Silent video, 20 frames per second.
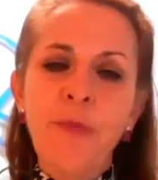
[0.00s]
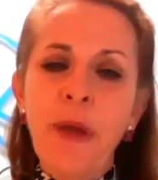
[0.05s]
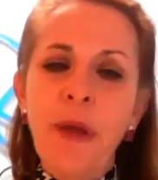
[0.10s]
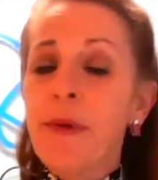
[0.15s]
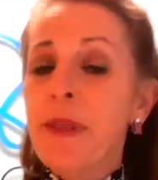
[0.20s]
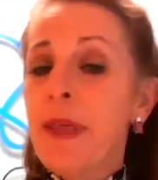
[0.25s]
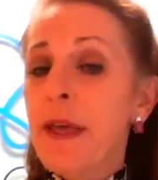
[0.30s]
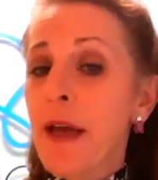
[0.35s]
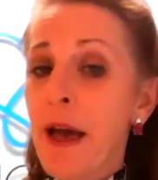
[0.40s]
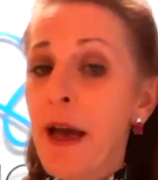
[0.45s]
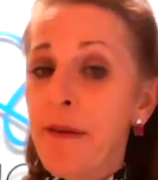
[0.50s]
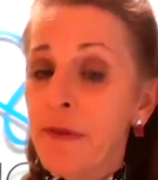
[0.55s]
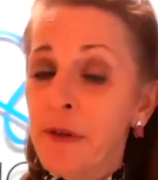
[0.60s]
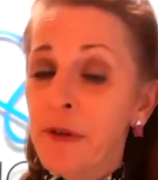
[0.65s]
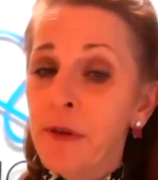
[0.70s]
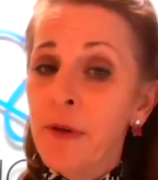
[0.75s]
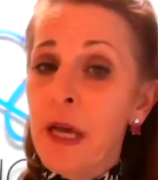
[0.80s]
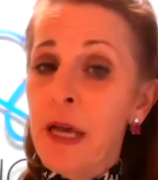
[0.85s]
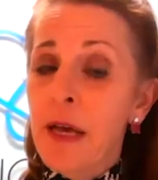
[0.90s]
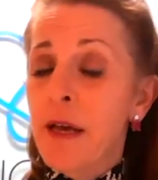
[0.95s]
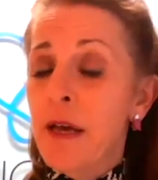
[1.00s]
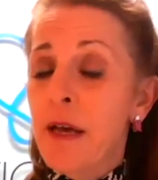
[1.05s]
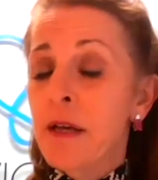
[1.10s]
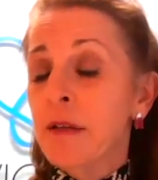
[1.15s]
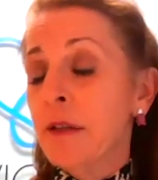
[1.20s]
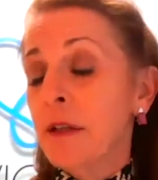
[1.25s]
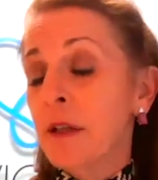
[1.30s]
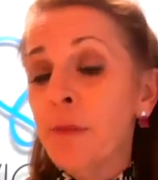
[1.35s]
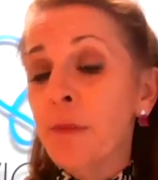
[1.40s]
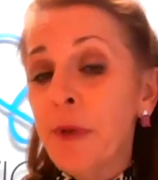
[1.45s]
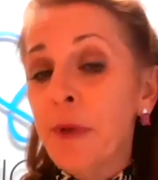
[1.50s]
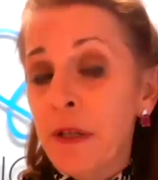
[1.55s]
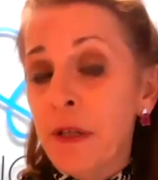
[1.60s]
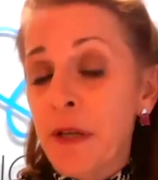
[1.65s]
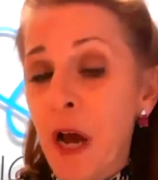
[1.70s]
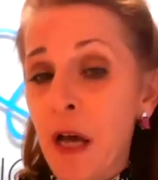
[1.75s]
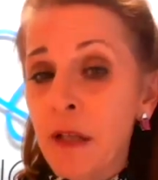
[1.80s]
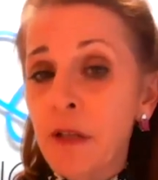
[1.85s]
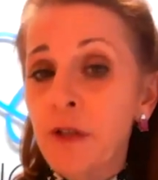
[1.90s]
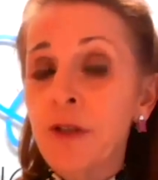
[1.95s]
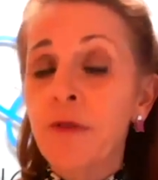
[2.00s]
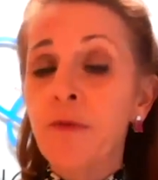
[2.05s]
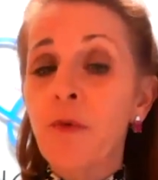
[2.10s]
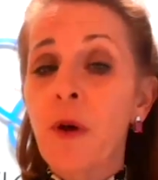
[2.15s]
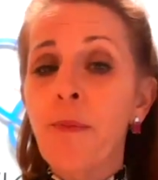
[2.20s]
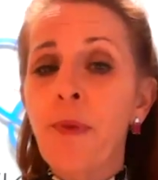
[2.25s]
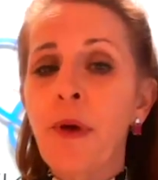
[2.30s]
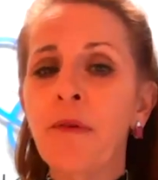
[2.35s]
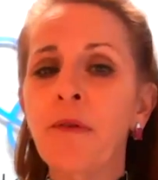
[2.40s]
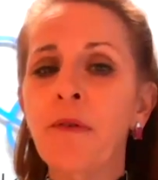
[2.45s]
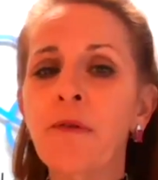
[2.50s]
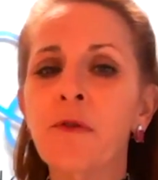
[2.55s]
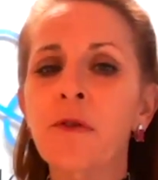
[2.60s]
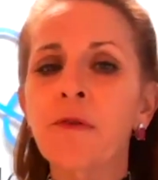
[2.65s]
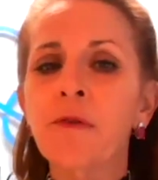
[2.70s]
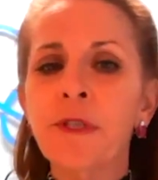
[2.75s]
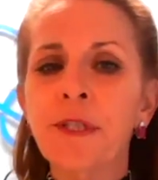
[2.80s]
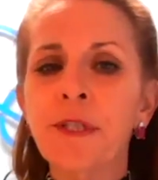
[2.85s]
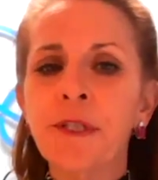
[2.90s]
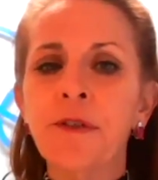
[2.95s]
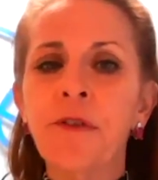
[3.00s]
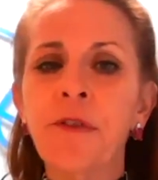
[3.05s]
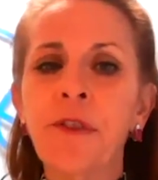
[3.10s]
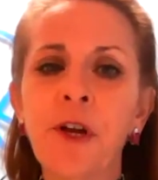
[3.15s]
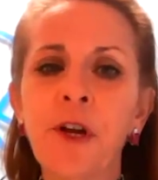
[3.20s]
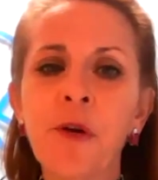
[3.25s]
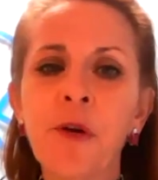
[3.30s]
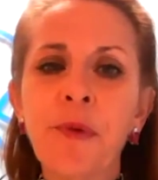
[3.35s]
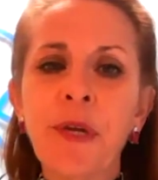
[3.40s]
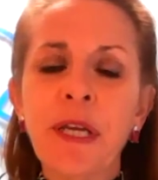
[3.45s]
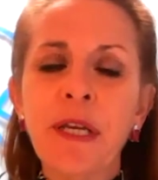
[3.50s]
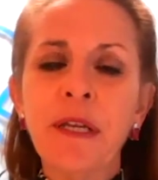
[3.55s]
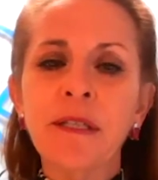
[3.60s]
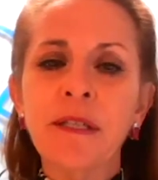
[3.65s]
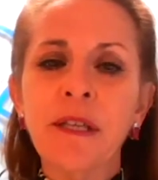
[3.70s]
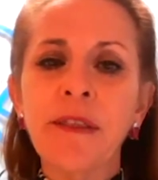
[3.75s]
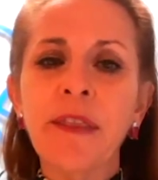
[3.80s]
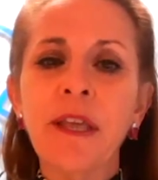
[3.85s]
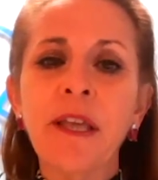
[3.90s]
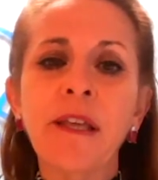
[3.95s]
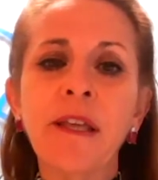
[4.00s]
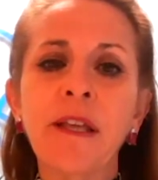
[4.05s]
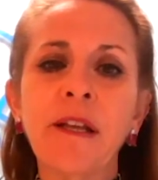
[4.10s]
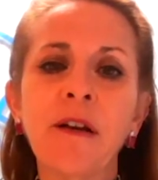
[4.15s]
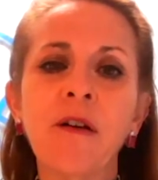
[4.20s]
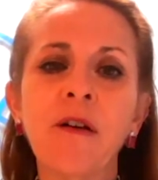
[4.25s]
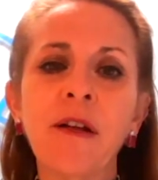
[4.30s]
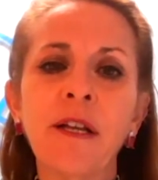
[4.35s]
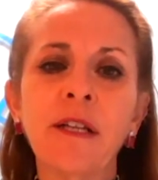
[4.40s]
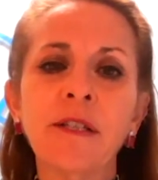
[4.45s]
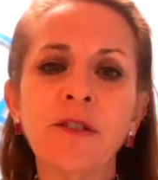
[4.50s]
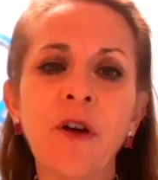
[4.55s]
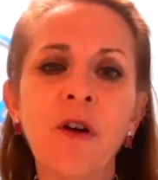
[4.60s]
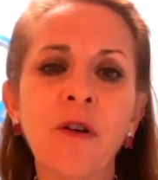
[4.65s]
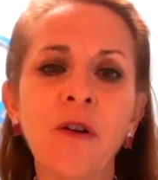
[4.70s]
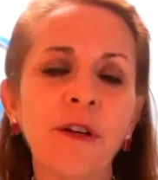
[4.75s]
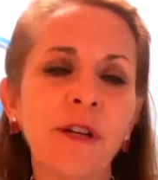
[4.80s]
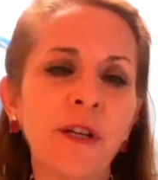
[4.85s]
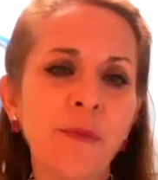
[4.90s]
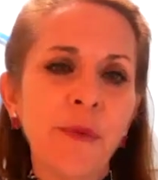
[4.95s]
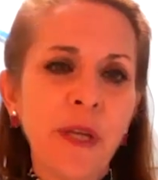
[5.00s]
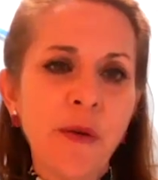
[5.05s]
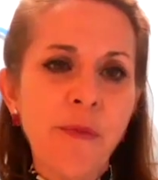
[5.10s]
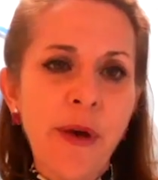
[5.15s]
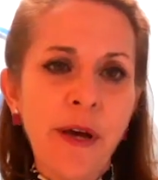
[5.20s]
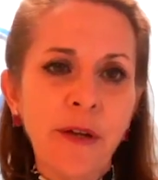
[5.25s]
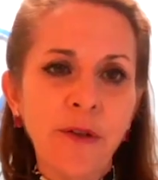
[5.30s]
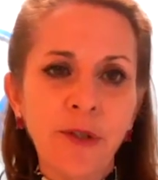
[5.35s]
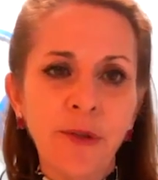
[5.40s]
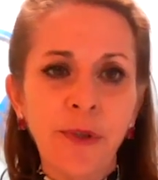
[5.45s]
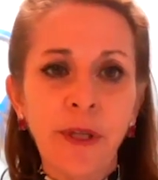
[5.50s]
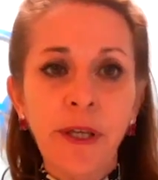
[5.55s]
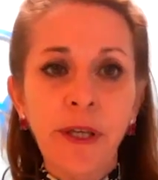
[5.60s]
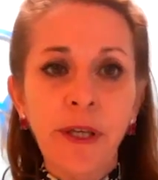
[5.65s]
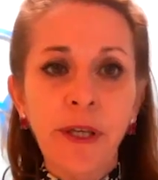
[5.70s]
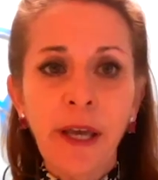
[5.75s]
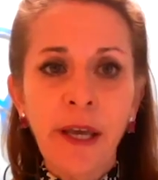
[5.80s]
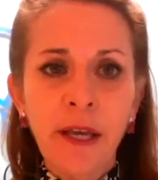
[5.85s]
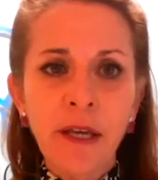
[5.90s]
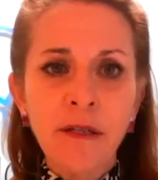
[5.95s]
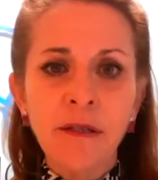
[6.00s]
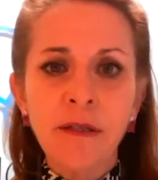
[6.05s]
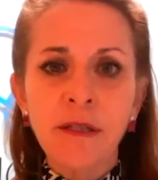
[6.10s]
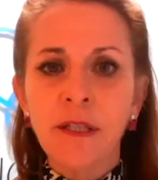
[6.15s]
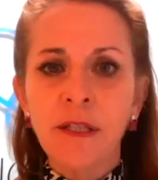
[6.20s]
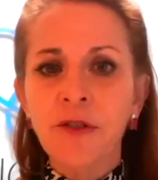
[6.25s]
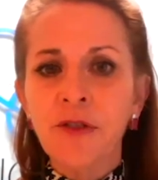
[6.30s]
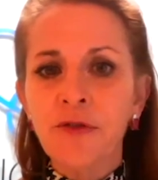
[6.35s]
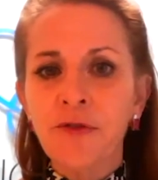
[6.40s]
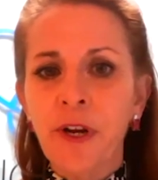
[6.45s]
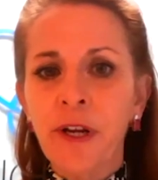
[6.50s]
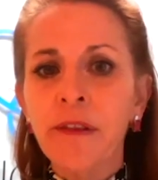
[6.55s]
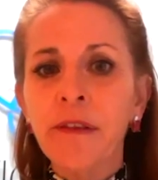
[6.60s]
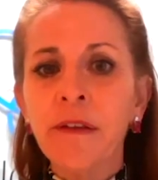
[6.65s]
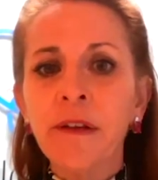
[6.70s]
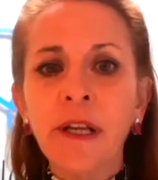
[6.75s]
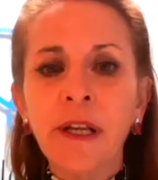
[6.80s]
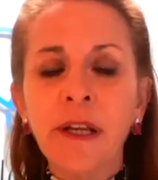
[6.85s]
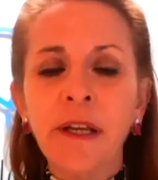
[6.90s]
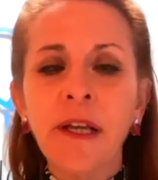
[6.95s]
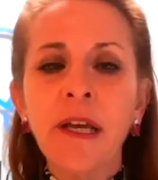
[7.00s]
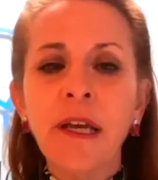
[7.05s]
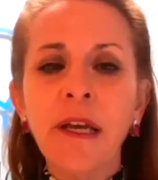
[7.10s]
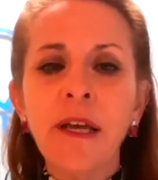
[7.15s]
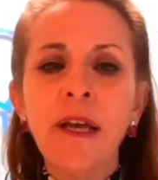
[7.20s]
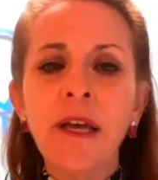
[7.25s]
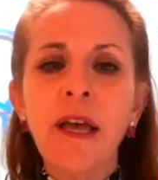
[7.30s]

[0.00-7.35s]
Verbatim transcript: maybe they have a, a little bit of knowledge of what pelvic board physical therapy is and thinking it's all going to be about doing Kegels and strengthening.